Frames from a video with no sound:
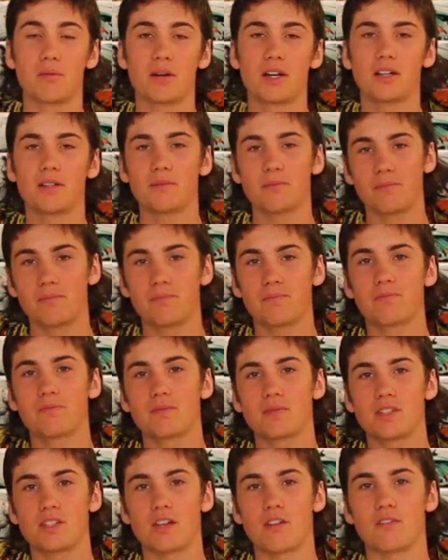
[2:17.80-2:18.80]
bite,
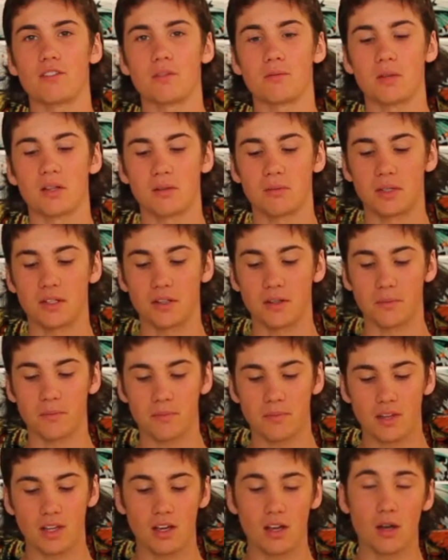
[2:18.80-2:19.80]
70 millimeter.
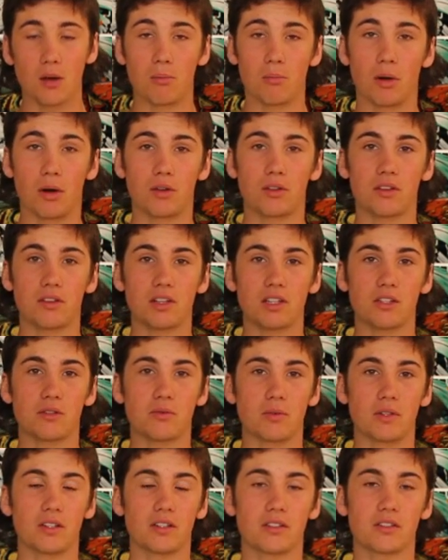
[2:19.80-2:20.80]
Both of
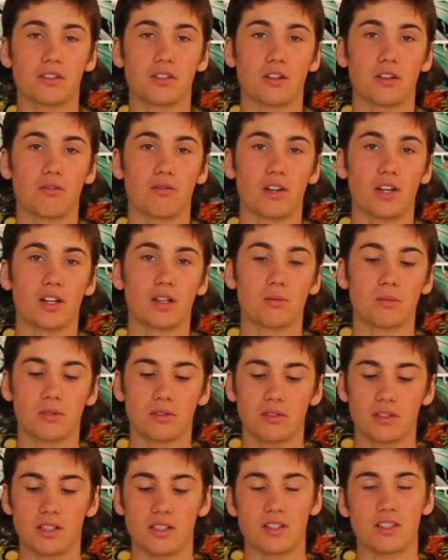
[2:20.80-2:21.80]
these wheels are
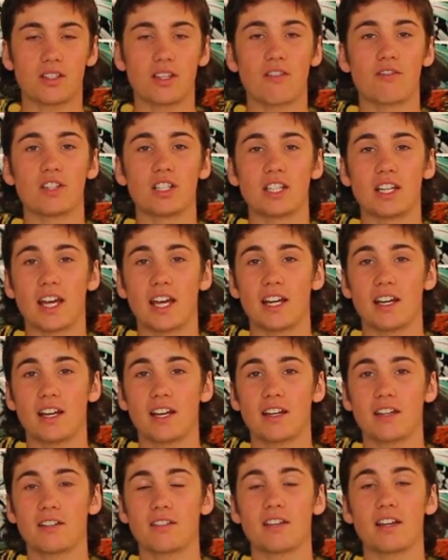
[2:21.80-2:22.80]
available in
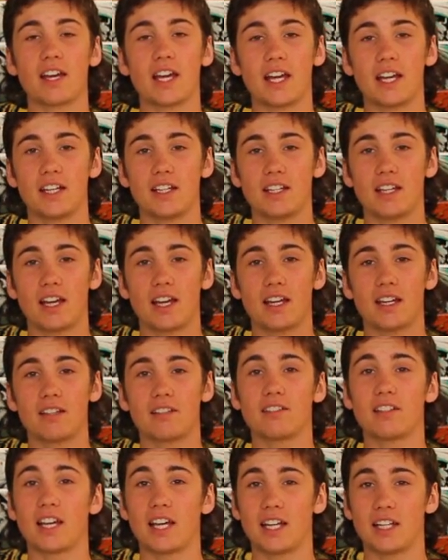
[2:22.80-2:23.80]
78A,
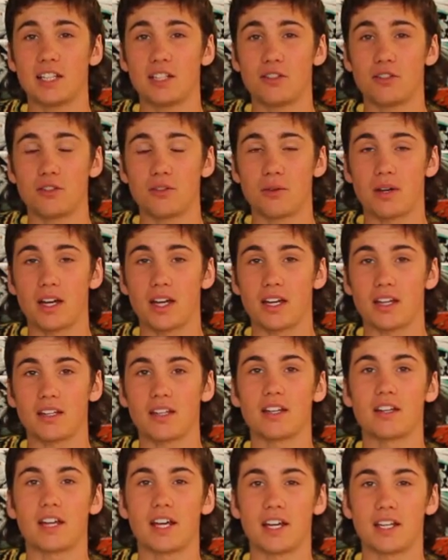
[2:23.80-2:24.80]
80A,
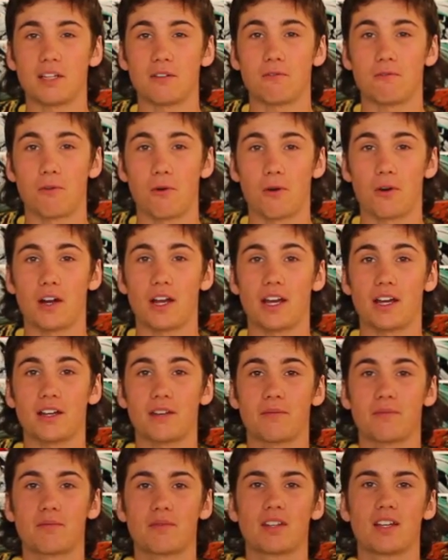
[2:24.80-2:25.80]
82A, and
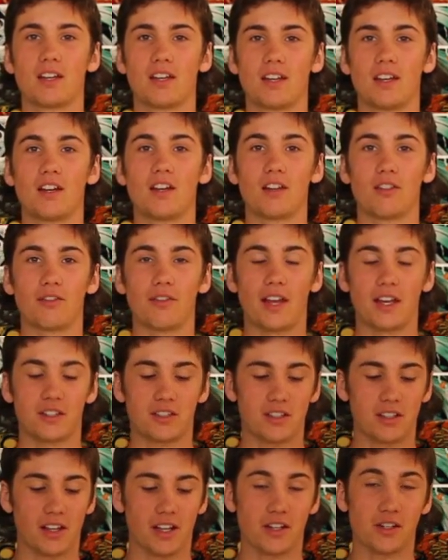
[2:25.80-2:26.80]
84A.
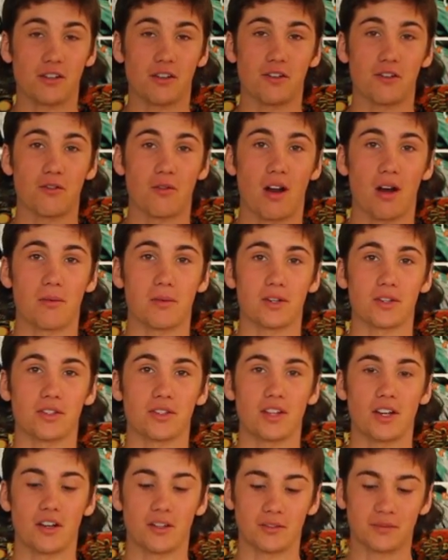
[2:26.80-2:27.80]
Nice selection of
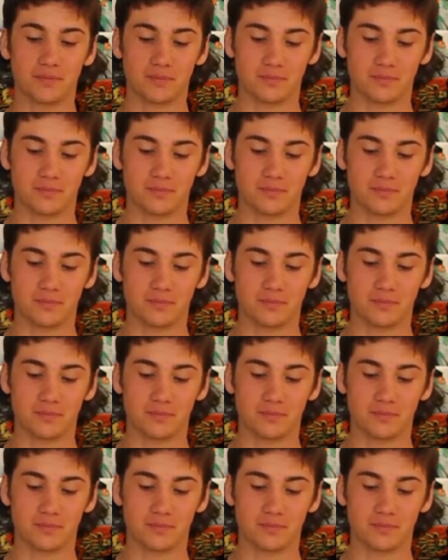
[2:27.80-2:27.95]
durometers there.